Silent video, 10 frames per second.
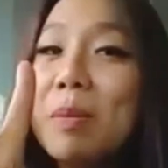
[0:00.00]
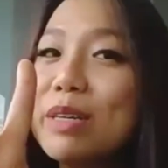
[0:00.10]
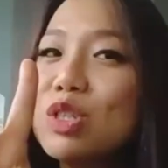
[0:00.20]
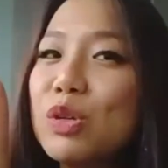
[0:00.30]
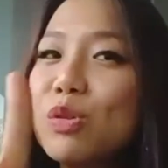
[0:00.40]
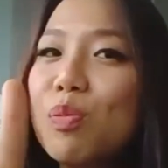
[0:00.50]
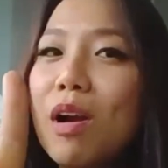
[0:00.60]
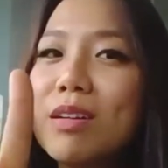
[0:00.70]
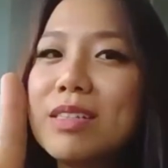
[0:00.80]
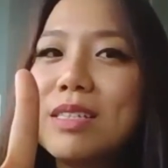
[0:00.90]
another
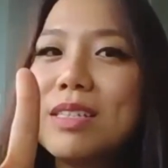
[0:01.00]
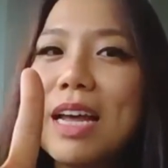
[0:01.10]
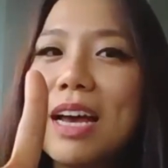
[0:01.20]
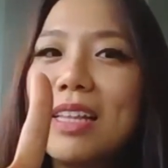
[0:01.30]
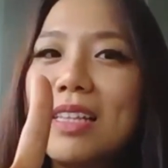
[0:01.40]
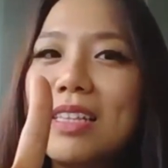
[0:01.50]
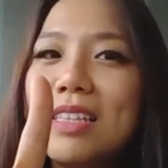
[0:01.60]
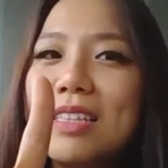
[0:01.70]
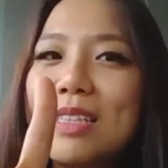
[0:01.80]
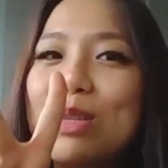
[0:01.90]
question on...
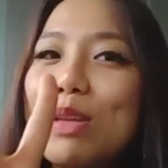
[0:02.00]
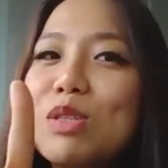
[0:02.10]
So